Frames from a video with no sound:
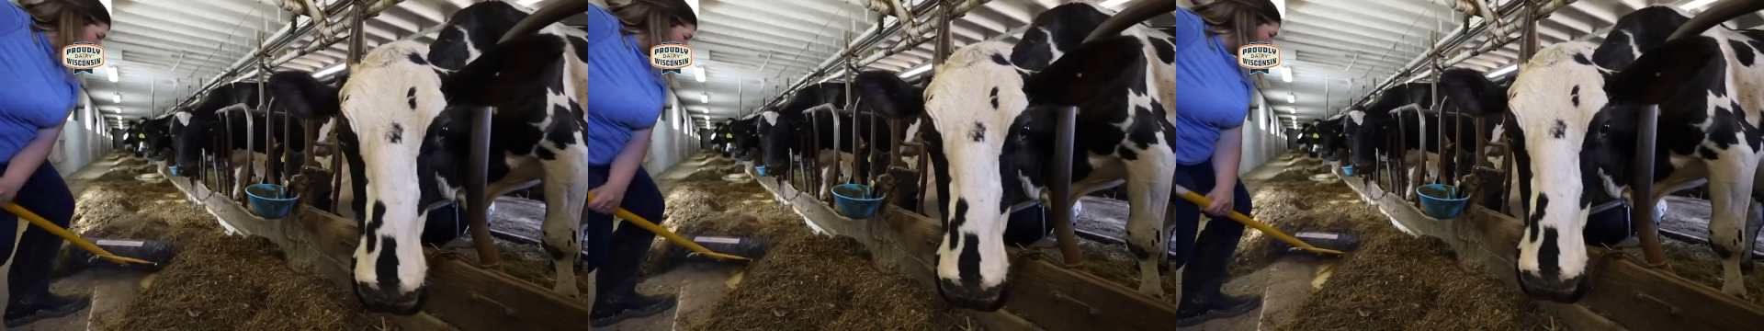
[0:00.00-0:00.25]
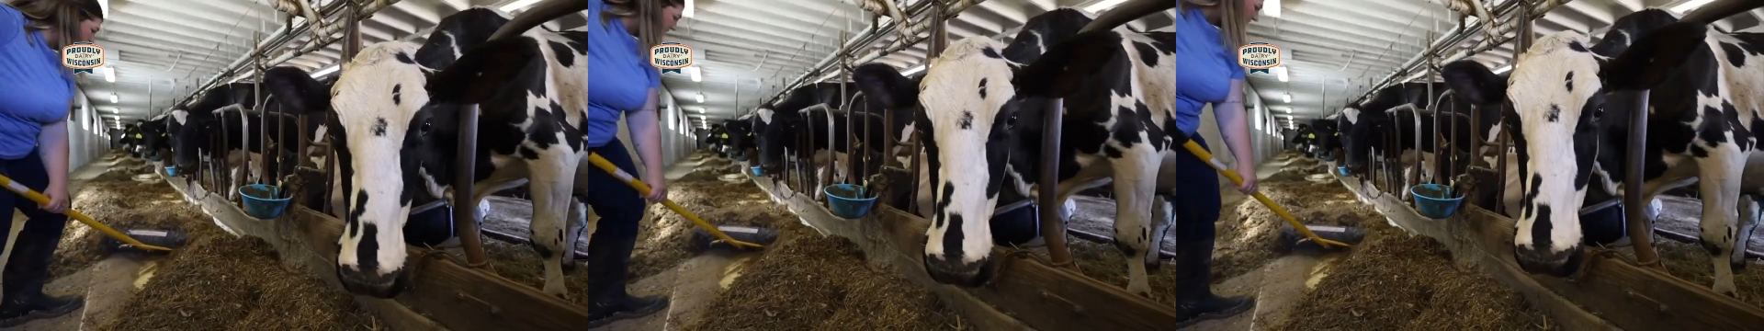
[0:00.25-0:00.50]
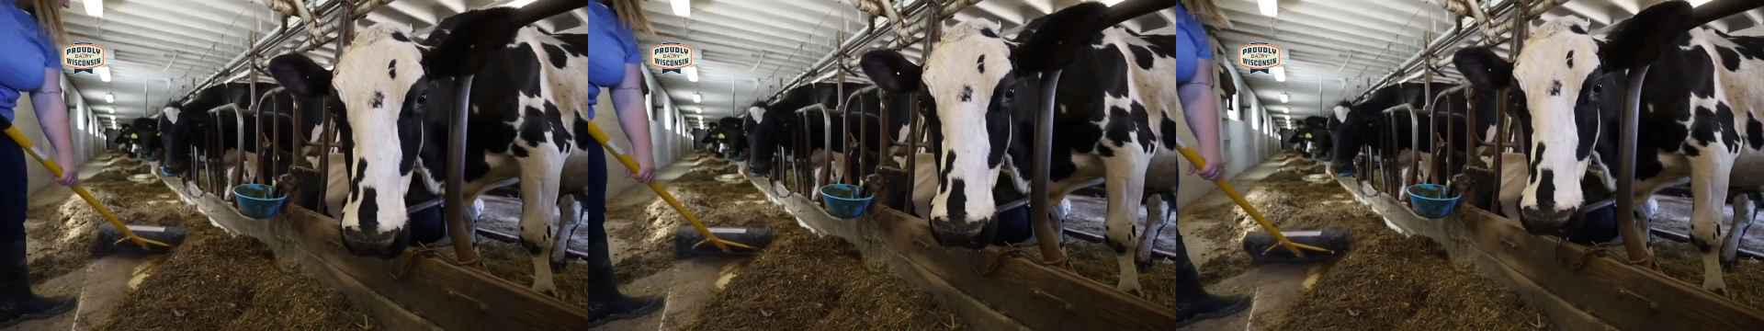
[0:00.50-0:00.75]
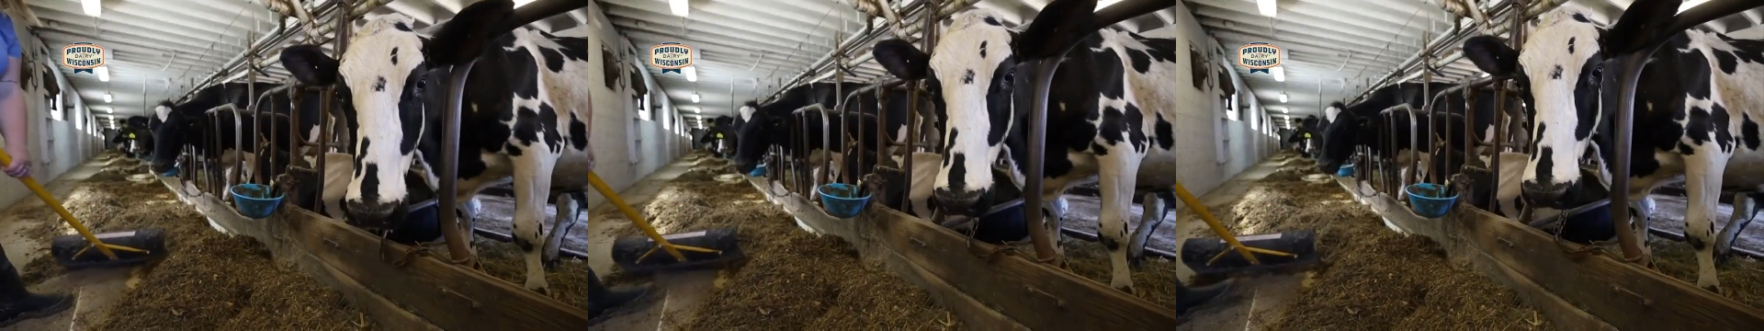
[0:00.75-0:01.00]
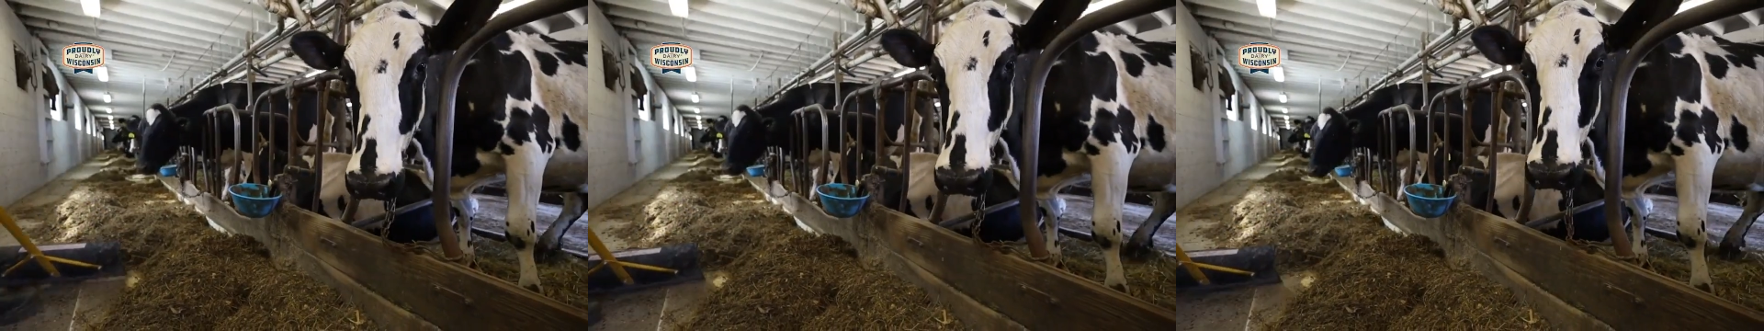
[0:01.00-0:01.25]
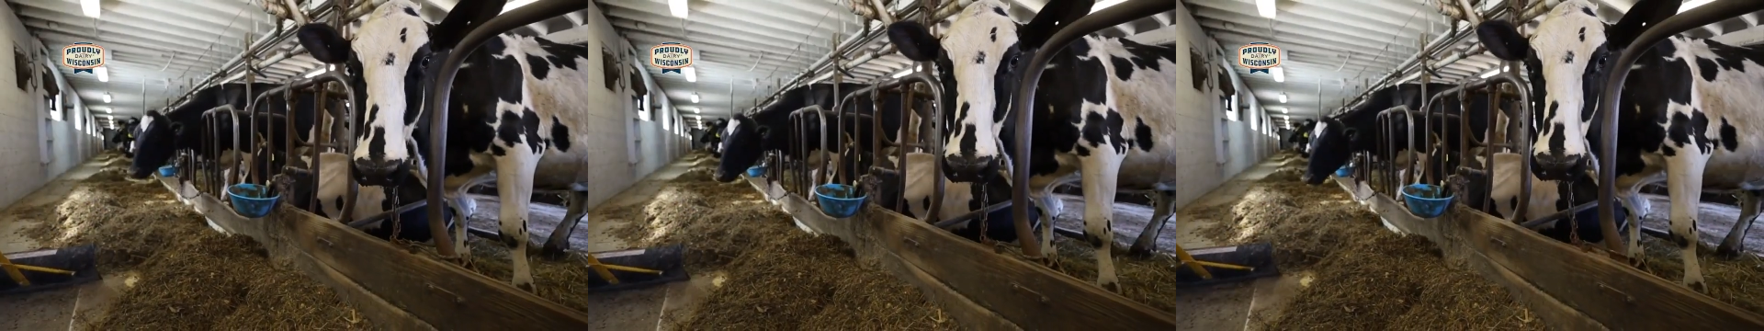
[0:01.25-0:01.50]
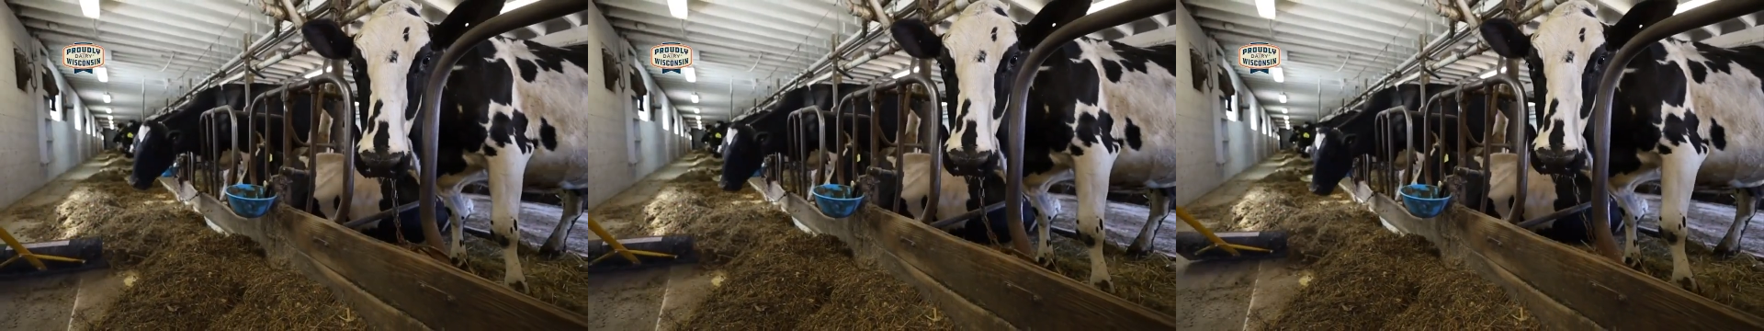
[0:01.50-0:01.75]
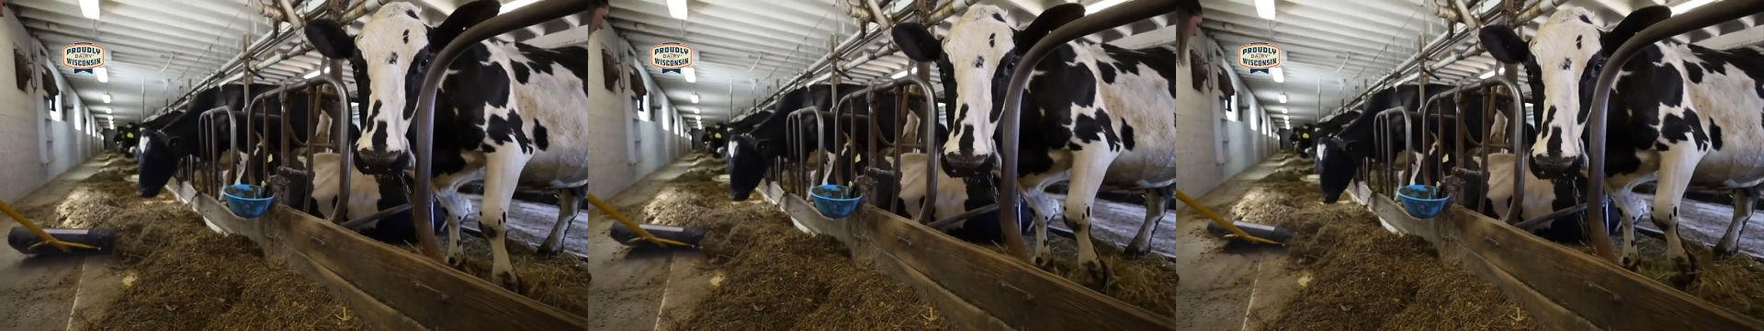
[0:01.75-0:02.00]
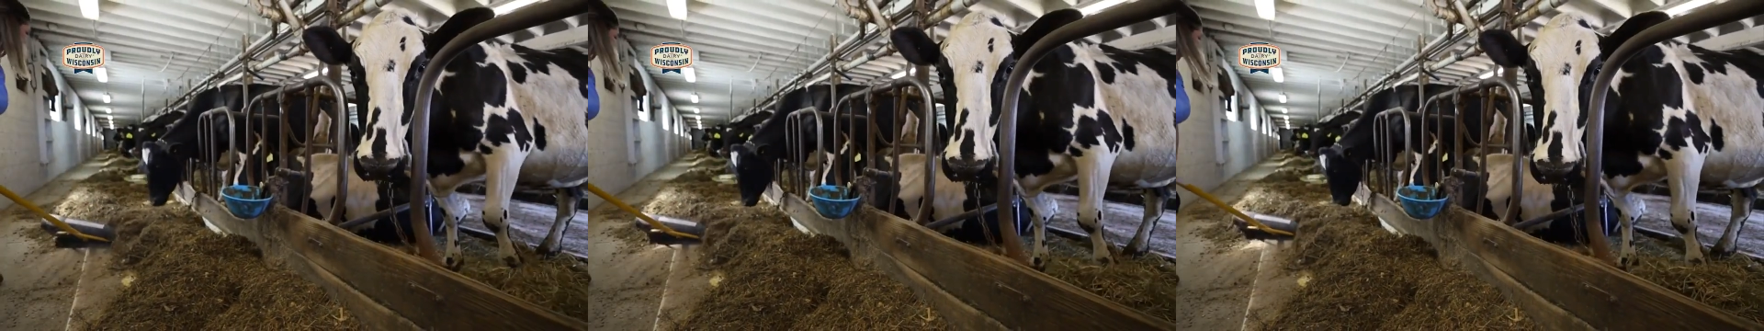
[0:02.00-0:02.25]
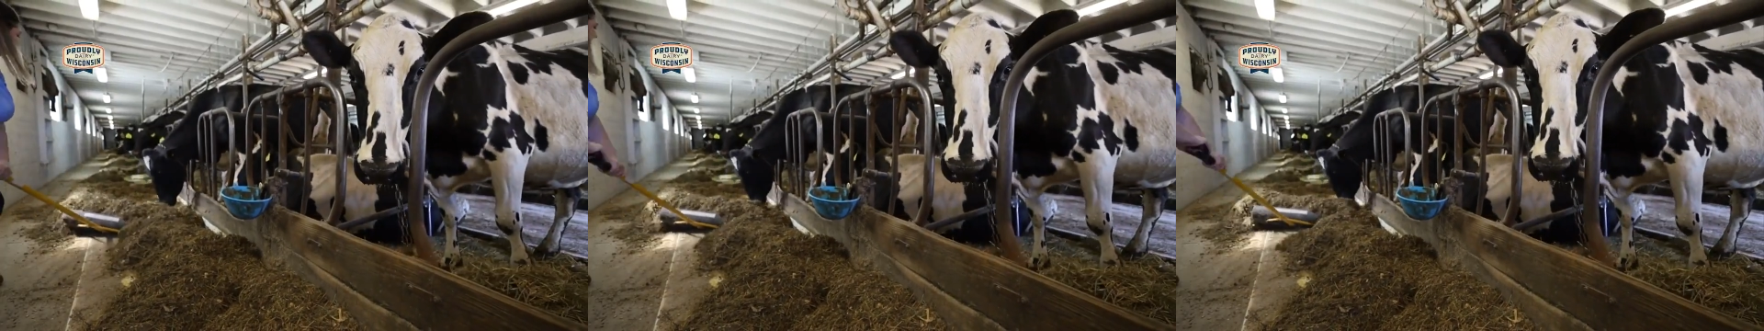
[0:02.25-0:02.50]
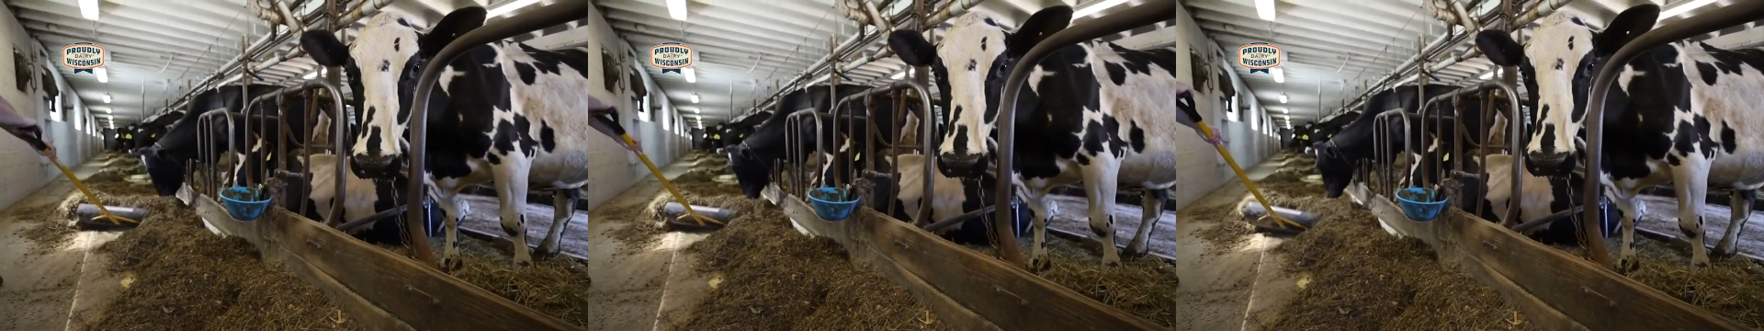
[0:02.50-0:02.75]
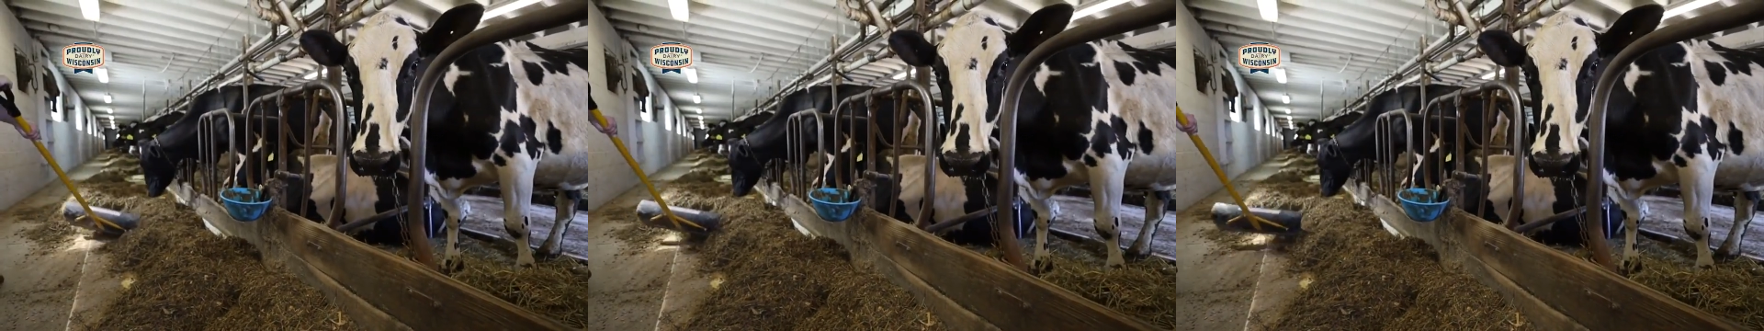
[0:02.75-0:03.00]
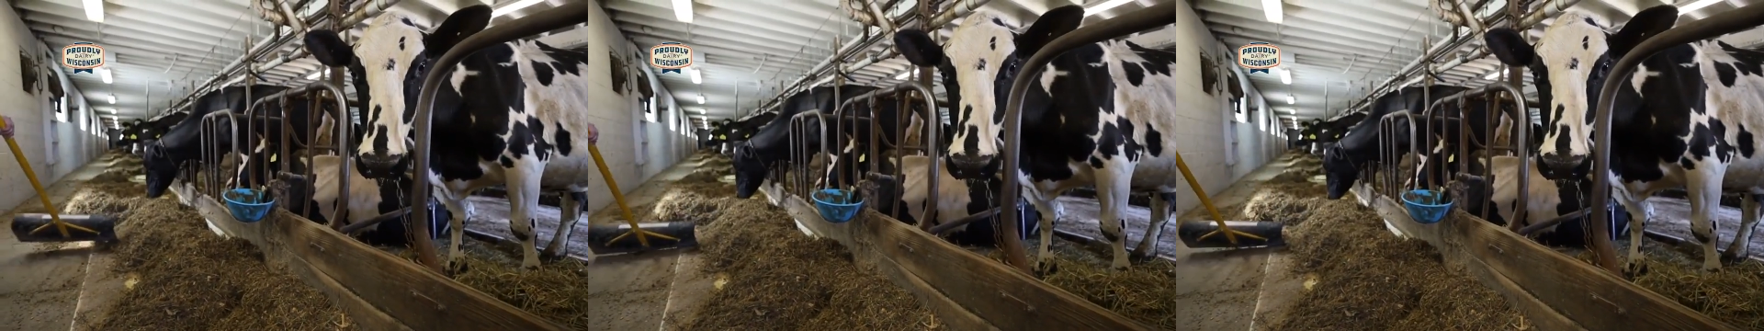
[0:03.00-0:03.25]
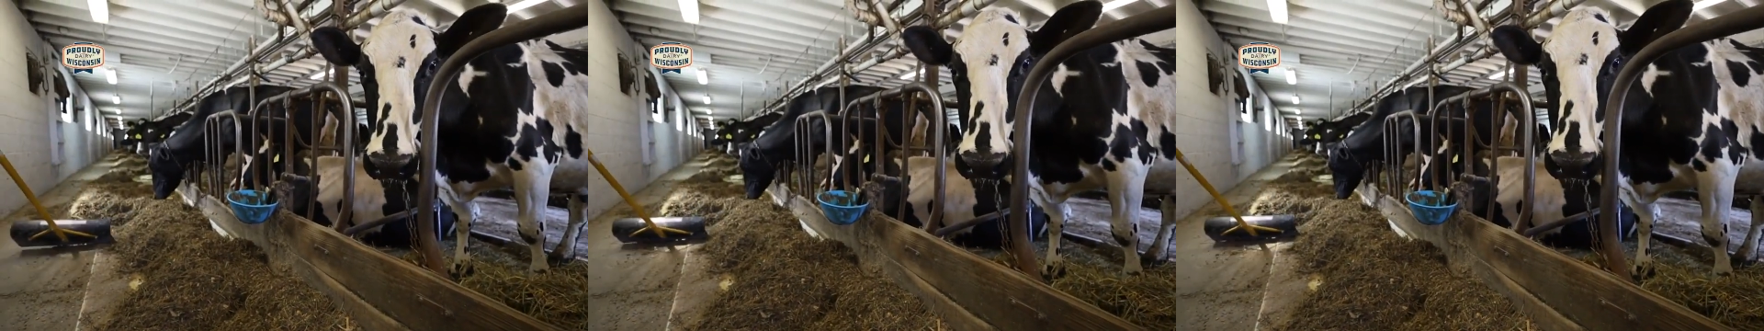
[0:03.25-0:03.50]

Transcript: No face is visible, so there are no lips to read.